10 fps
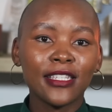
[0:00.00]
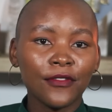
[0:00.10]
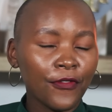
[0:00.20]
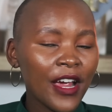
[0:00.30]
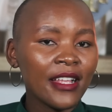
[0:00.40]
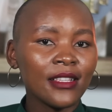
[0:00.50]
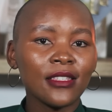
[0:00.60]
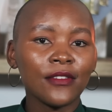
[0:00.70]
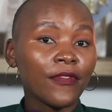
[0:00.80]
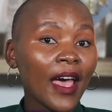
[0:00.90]
As
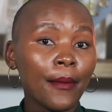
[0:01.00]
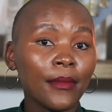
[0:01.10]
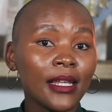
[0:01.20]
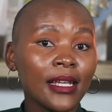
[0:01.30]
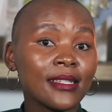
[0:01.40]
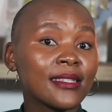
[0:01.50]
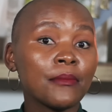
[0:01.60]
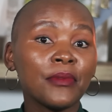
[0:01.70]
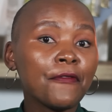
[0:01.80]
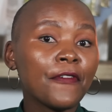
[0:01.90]
friends, family, and
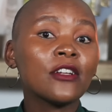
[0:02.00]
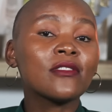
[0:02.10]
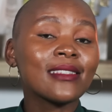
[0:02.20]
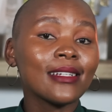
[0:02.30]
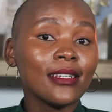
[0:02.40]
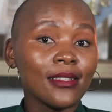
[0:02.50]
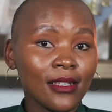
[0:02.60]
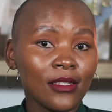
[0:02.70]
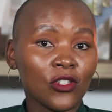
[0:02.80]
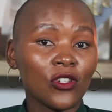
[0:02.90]
simply fellow
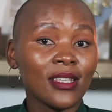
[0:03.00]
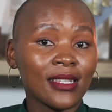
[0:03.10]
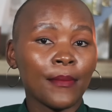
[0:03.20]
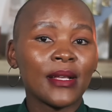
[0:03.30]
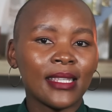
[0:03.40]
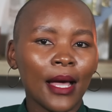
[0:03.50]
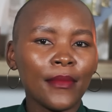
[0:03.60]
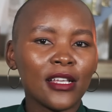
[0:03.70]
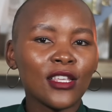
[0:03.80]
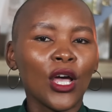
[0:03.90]
citizens to the
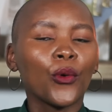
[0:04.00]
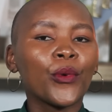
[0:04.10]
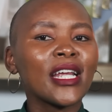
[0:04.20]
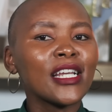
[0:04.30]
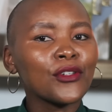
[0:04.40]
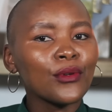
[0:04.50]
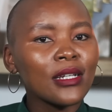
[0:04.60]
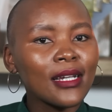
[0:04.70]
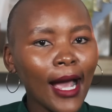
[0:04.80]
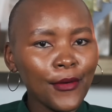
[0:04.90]
Zamas, we need to
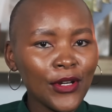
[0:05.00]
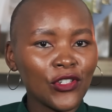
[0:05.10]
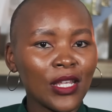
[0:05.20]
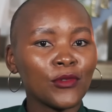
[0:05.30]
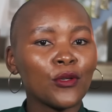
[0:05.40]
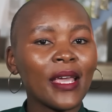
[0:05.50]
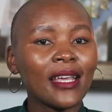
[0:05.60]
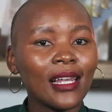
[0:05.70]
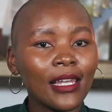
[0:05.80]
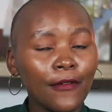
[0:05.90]
encourage them to
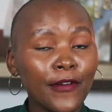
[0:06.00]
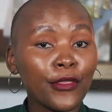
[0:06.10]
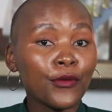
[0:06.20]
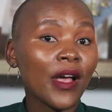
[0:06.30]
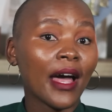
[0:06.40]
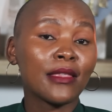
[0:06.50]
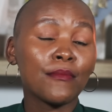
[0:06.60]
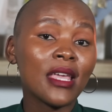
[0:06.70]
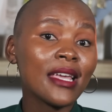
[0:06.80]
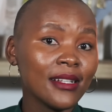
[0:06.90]
make a living through other
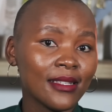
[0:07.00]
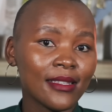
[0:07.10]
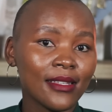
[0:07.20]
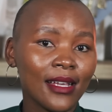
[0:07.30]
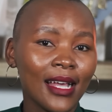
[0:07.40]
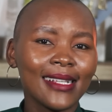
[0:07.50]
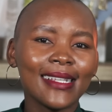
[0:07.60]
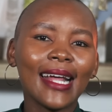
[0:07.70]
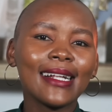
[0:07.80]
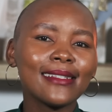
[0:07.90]
means.
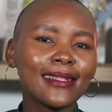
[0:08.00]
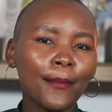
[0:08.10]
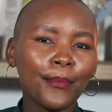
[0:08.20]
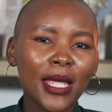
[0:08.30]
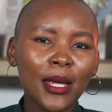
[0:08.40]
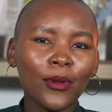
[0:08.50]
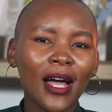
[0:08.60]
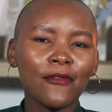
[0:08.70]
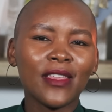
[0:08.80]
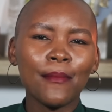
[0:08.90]
Sadly, some people
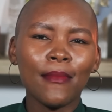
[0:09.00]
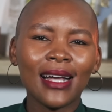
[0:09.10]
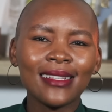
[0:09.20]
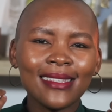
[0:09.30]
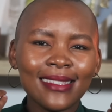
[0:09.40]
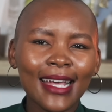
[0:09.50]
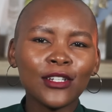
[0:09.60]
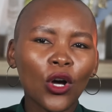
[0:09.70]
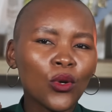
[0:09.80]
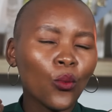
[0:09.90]
have their minds
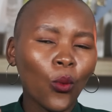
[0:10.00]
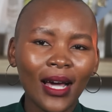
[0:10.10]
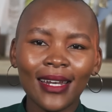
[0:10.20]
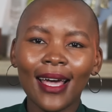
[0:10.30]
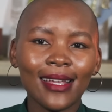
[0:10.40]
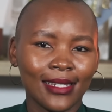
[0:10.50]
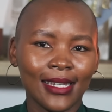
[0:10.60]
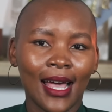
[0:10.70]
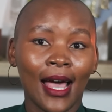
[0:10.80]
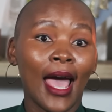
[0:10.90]
set on one
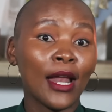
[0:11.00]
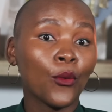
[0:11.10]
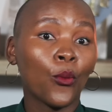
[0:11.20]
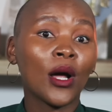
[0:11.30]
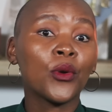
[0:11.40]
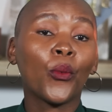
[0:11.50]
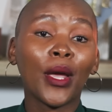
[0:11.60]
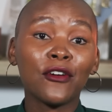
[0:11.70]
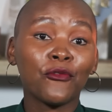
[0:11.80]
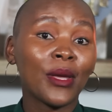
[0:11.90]
idea and one
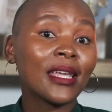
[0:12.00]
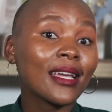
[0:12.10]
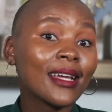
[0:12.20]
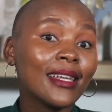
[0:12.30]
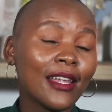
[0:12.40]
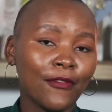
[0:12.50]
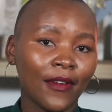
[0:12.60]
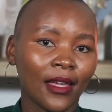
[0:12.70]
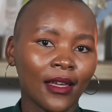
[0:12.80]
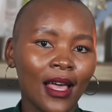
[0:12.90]
way of making a
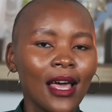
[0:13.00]
living.